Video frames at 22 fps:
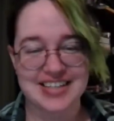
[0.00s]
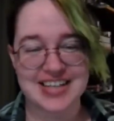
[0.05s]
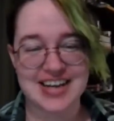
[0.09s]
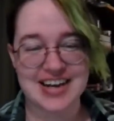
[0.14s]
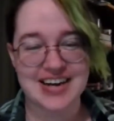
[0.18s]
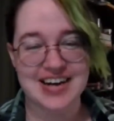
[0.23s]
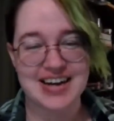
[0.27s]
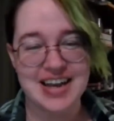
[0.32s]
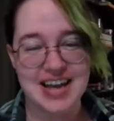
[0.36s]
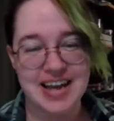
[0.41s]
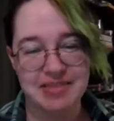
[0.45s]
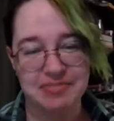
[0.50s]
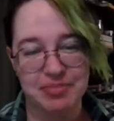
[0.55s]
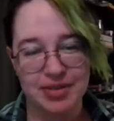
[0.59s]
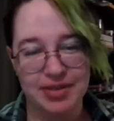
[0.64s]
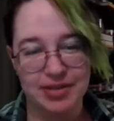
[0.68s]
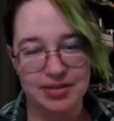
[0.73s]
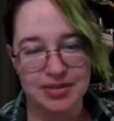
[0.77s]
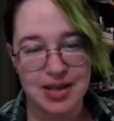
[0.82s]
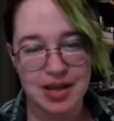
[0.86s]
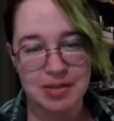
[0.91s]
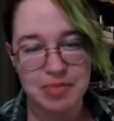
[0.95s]
Sorry,
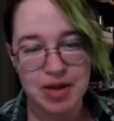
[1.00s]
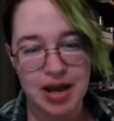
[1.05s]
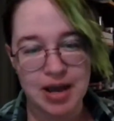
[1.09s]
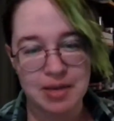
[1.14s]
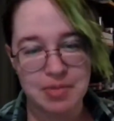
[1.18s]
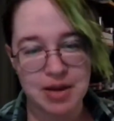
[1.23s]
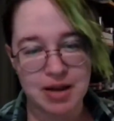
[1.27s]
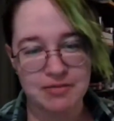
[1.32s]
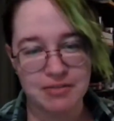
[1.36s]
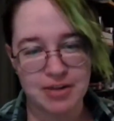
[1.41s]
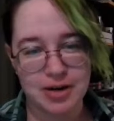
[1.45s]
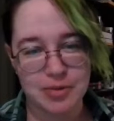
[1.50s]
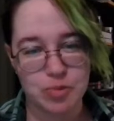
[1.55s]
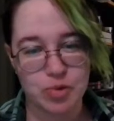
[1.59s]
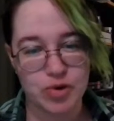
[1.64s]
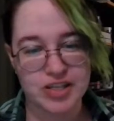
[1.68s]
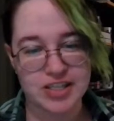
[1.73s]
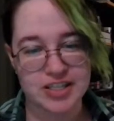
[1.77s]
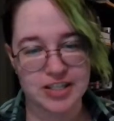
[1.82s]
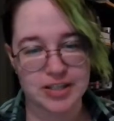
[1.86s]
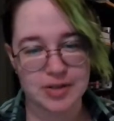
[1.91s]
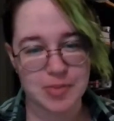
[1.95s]
I'm not very
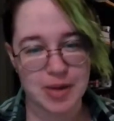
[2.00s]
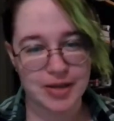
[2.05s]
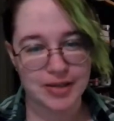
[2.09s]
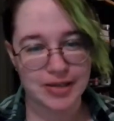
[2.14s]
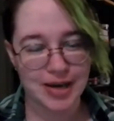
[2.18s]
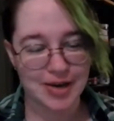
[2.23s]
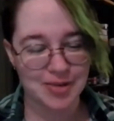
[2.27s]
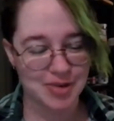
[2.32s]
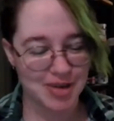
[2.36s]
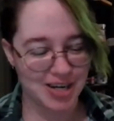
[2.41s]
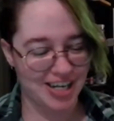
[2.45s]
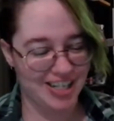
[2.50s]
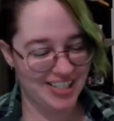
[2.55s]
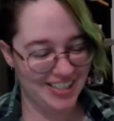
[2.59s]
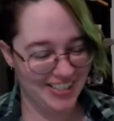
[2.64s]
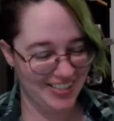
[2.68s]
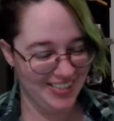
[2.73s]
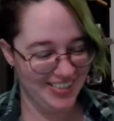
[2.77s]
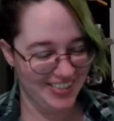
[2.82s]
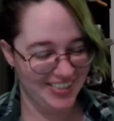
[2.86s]
puissant about that word.